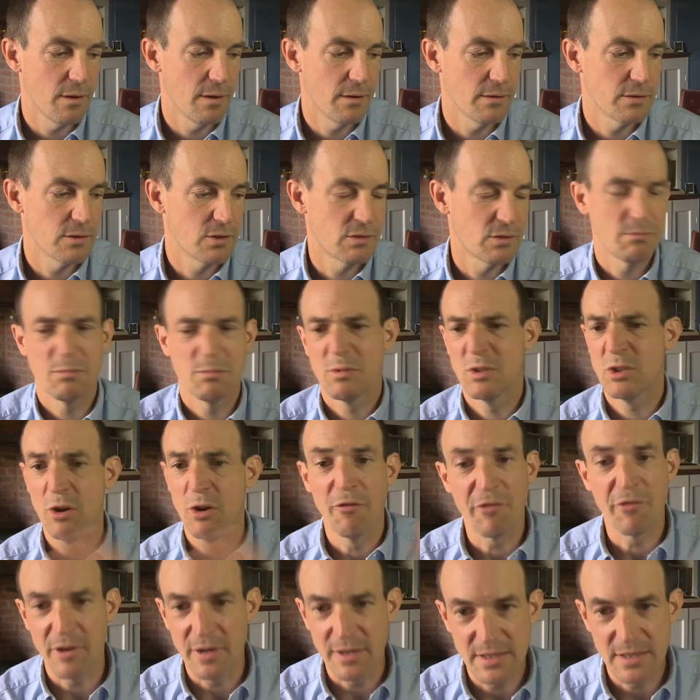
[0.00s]

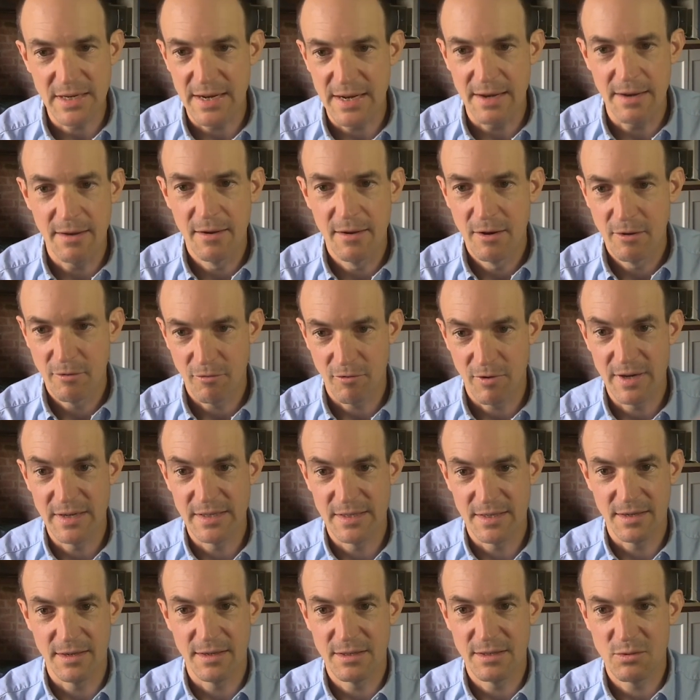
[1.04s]
sovereignty
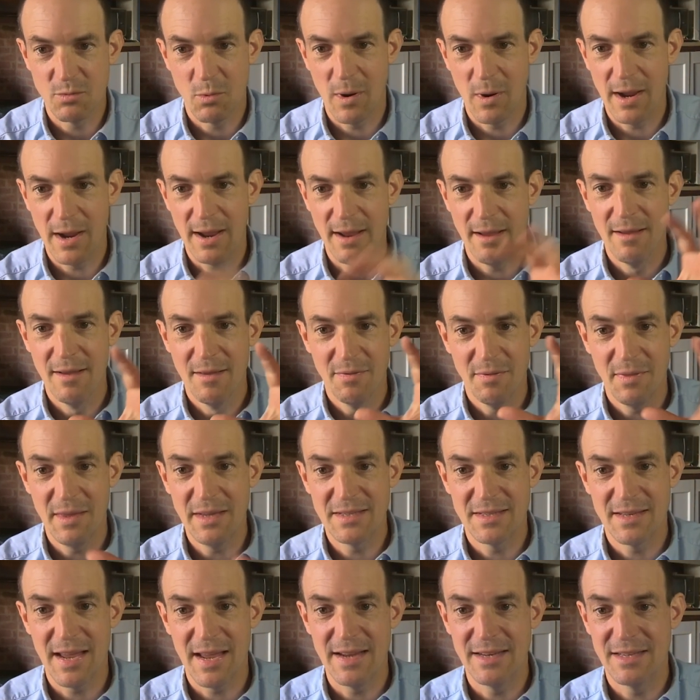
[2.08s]
reasons, where this
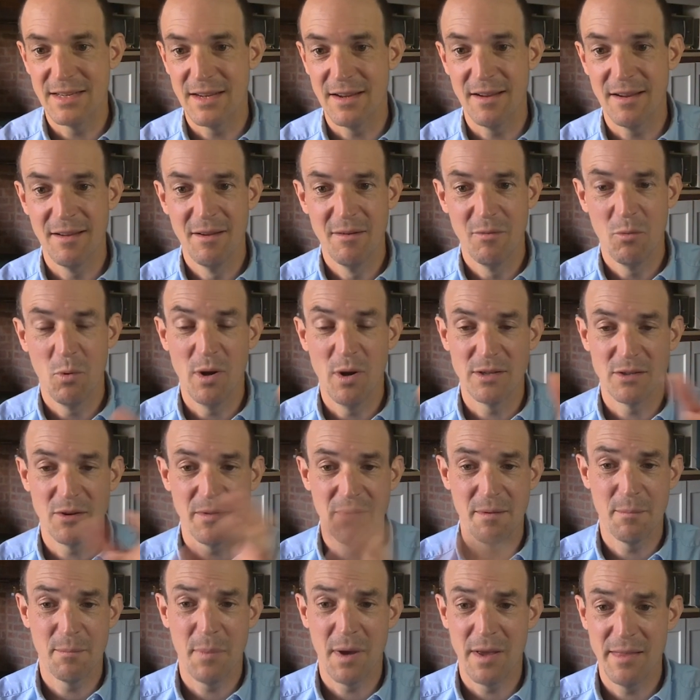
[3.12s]
data worked
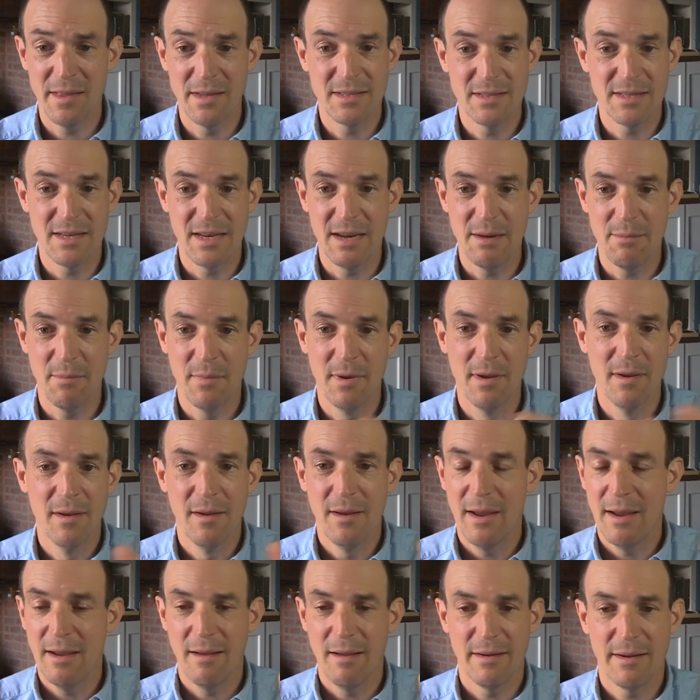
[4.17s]
on by this team
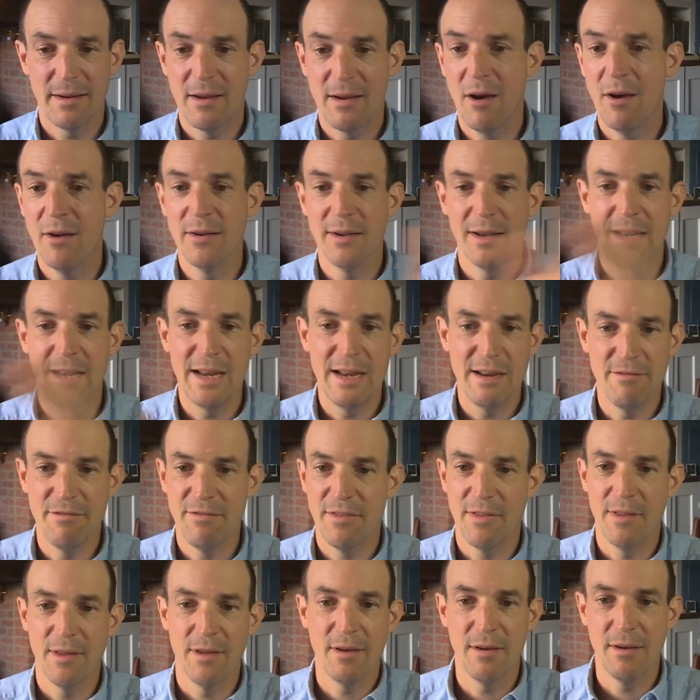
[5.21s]
can't leave
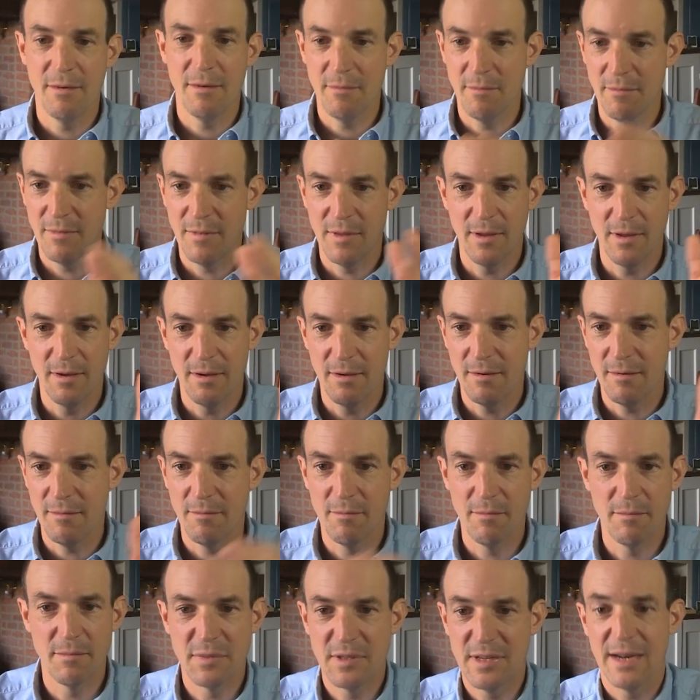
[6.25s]
the
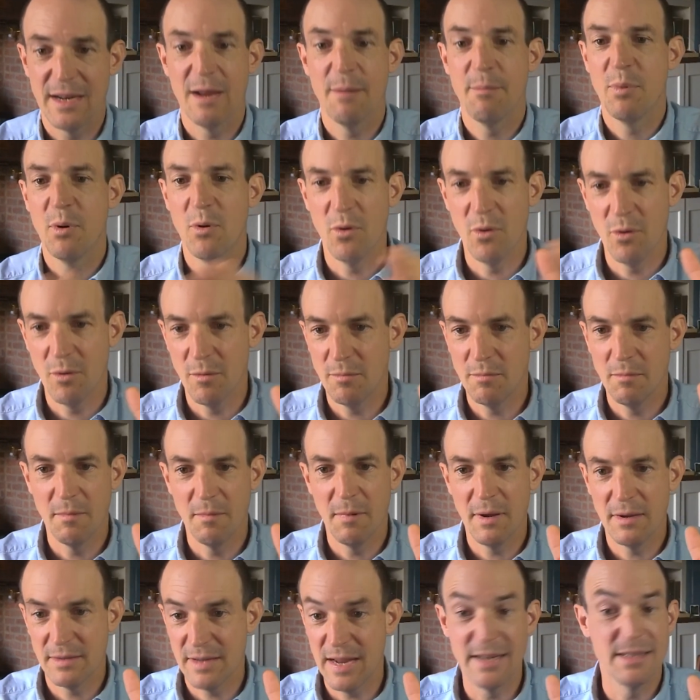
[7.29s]
Singapore
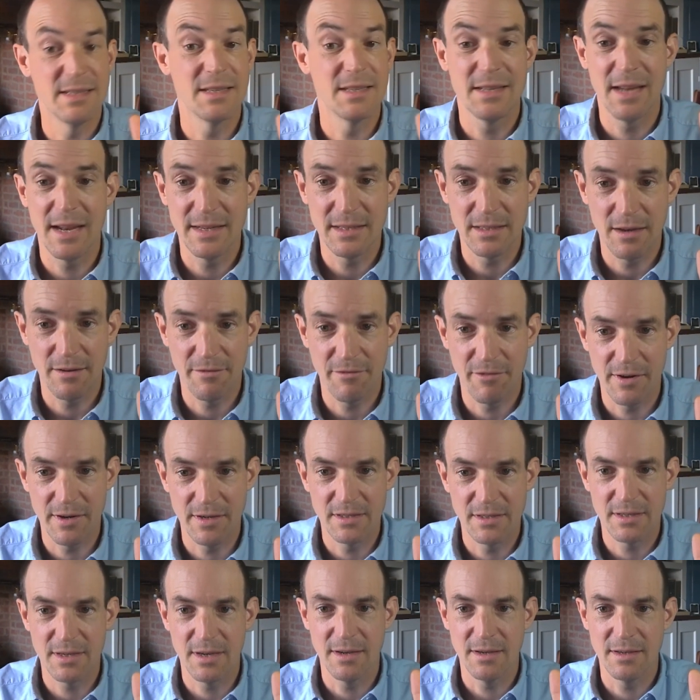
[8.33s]
data center, for
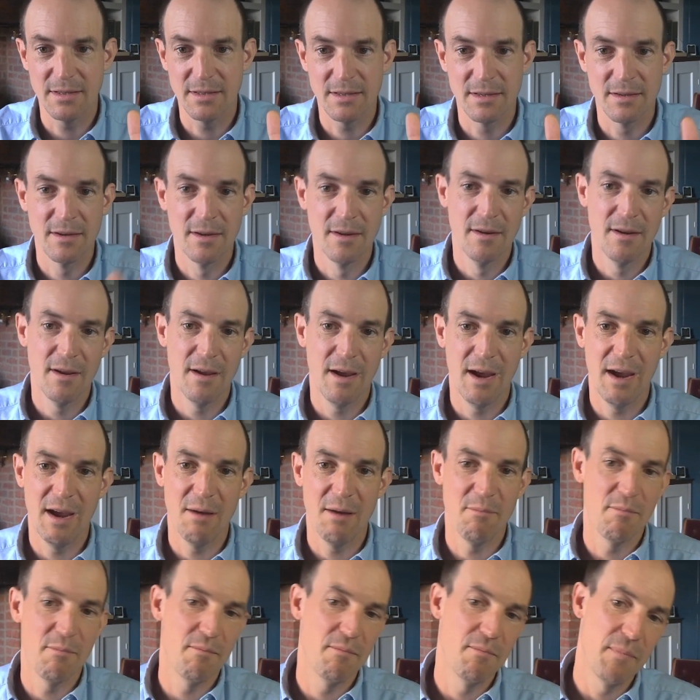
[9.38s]
instance,
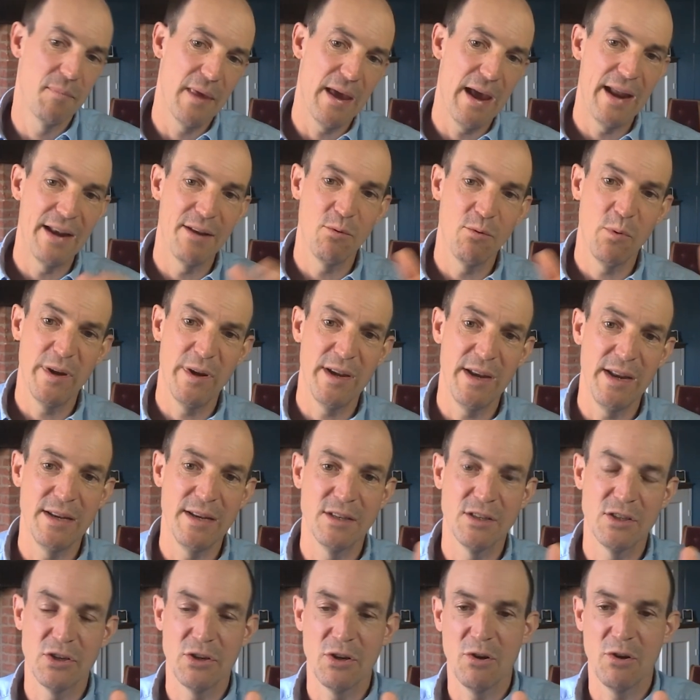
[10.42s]
and we
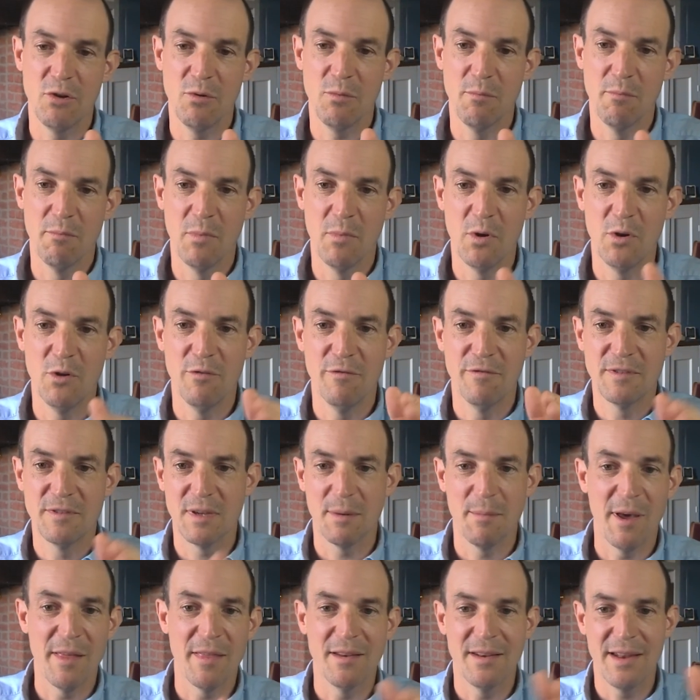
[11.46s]
need to move
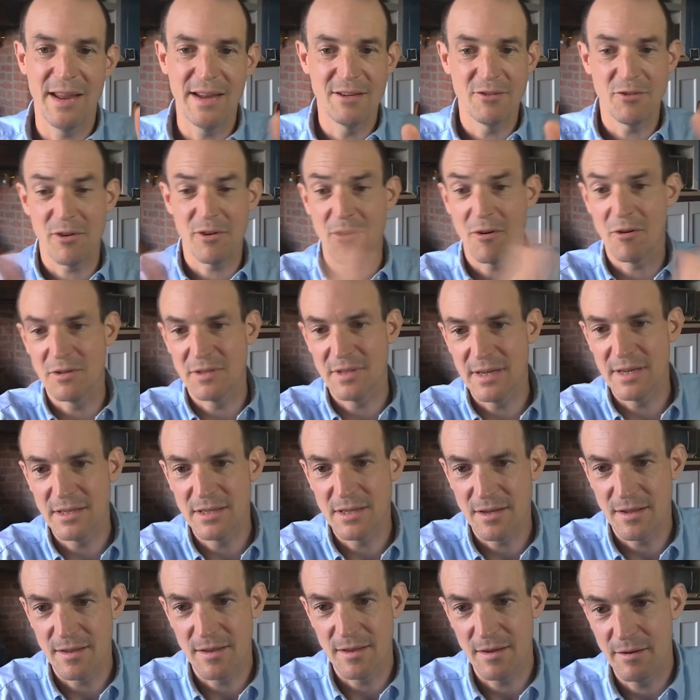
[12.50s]
some other data across
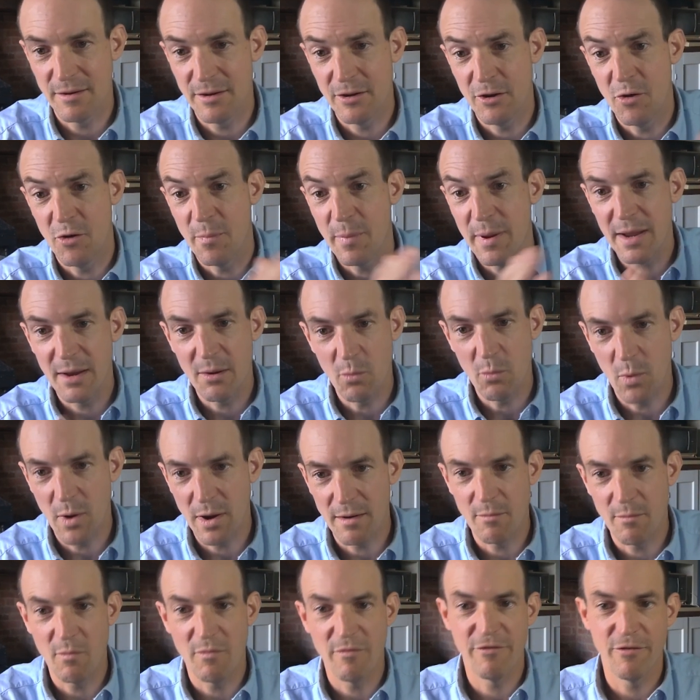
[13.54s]
into the European
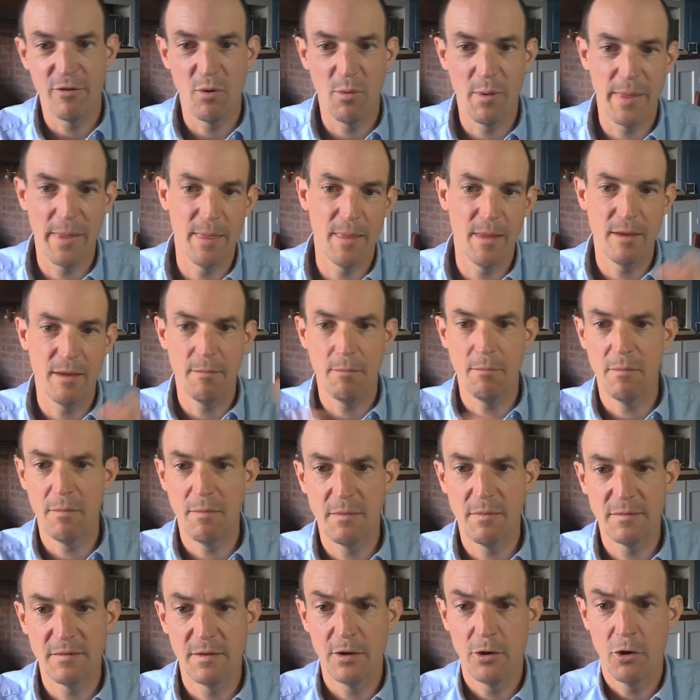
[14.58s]
one for when the
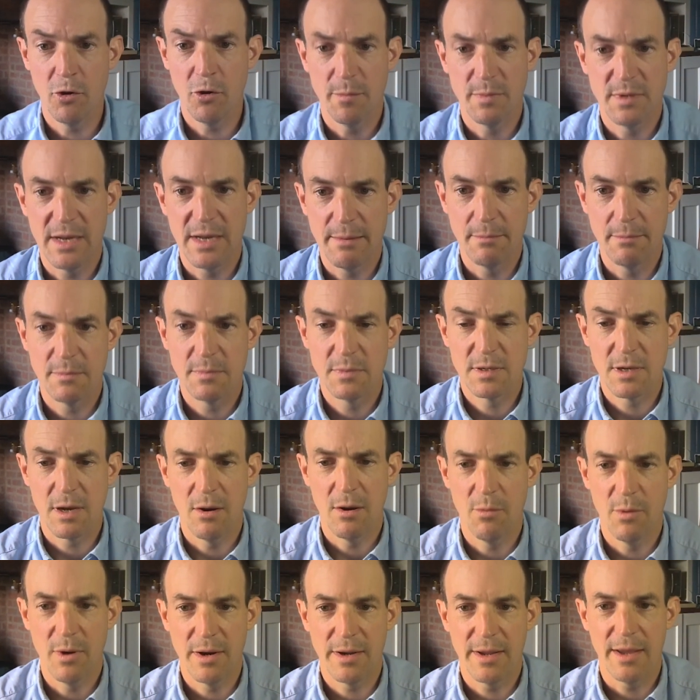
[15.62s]
Europe team
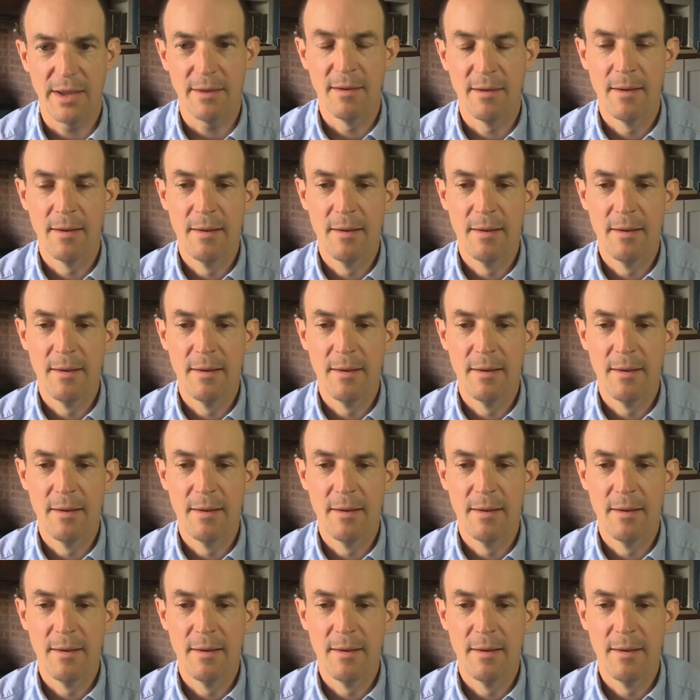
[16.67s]
start working.